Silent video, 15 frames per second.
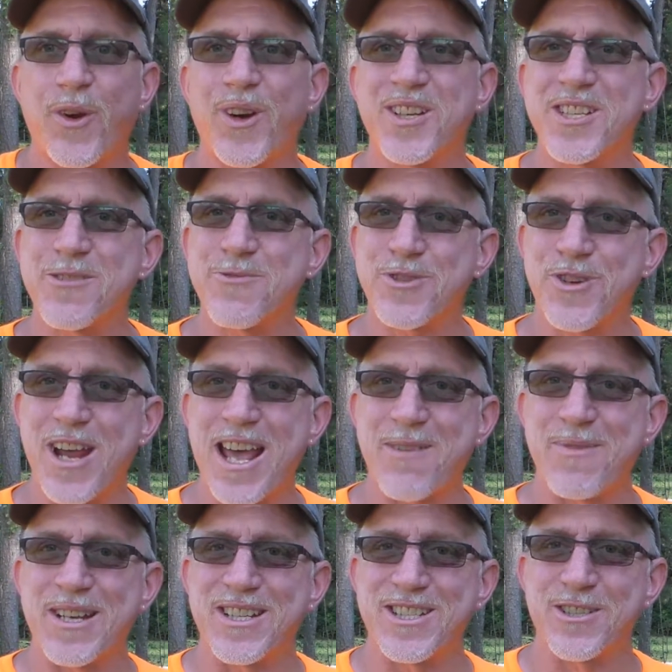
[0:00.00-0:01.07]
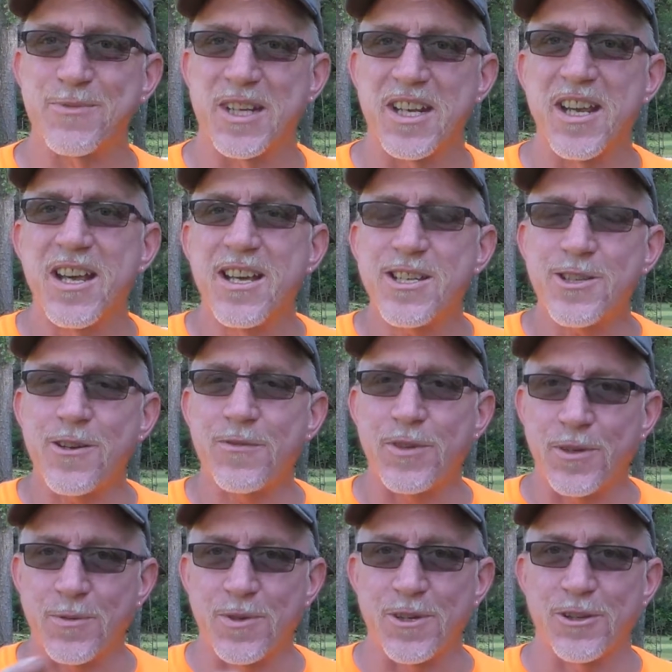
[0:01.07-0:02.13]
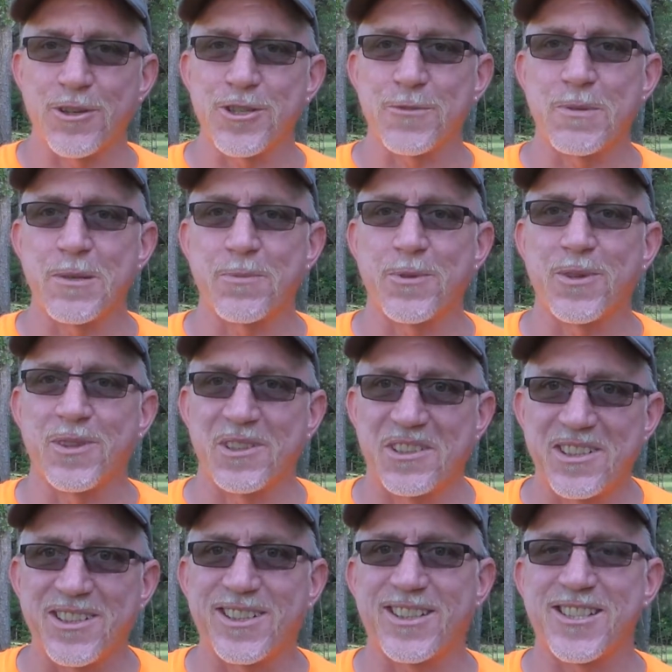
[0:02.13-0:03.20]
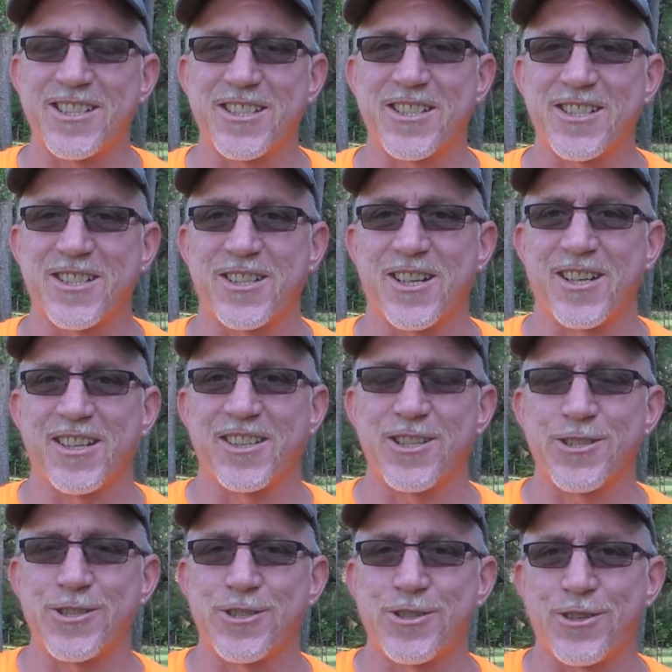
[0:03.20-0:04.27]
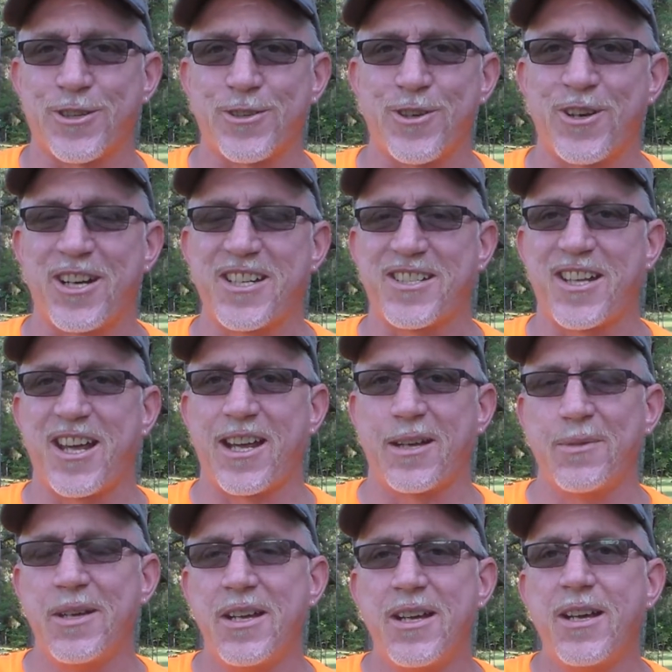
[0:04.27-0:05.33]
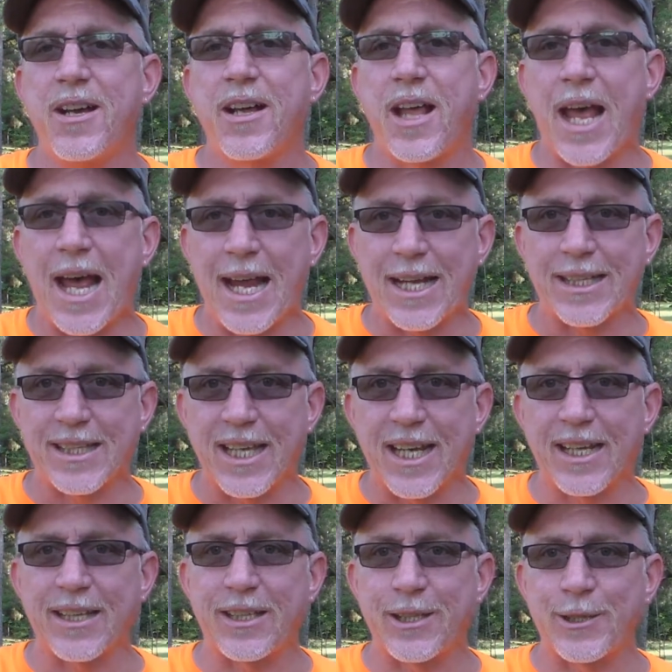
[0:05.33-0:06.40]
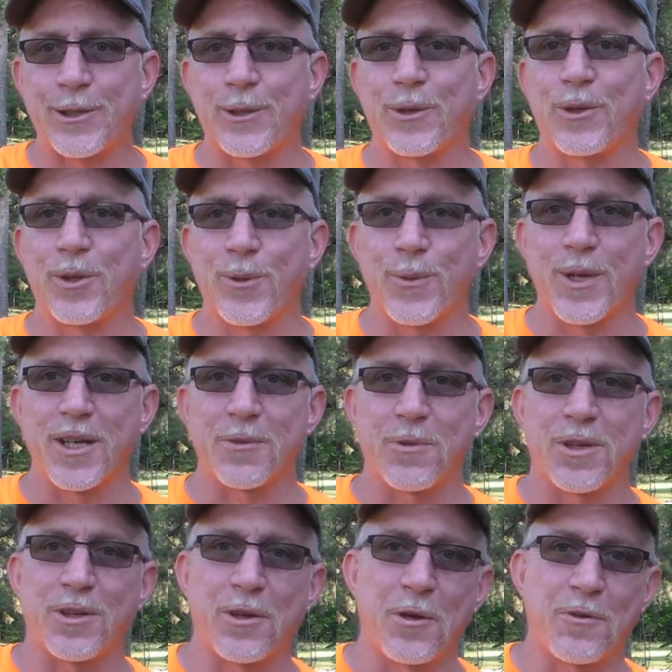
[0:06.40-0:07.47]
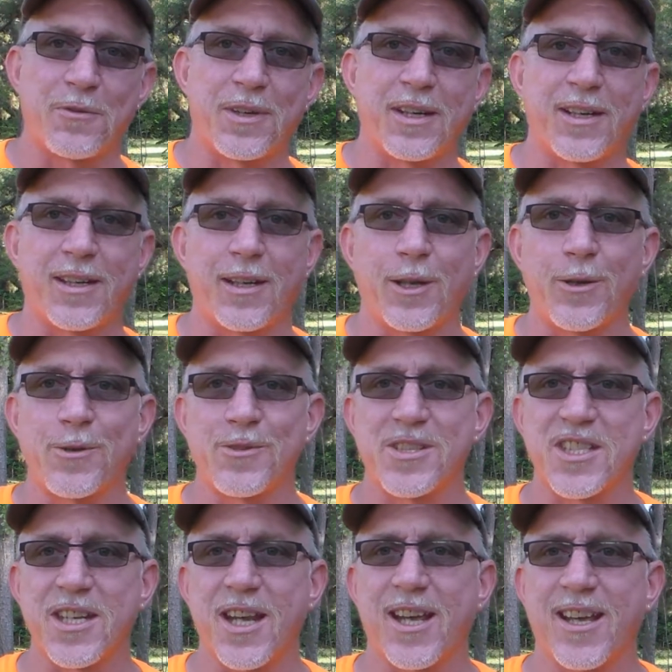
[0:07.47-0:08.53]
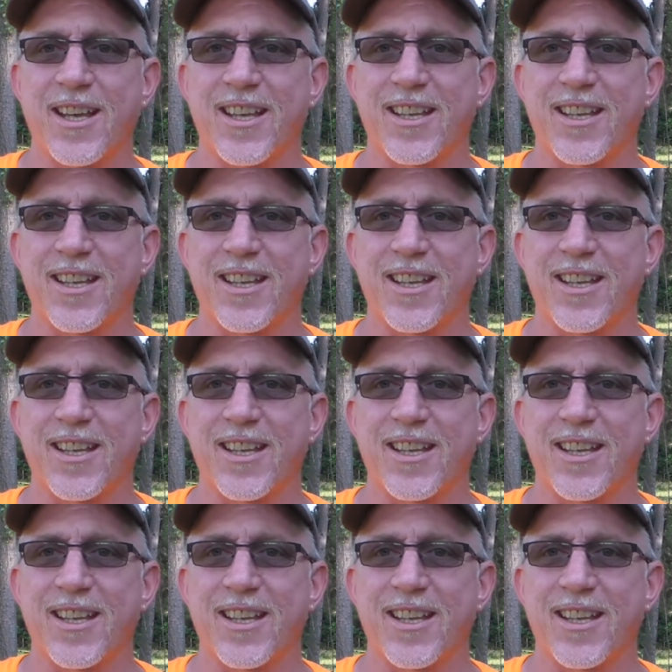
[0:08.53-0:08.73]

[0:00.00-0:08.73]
for subscribing to me. So if you're one of those people, this is your this is your glory time. I thank you, the one with no videos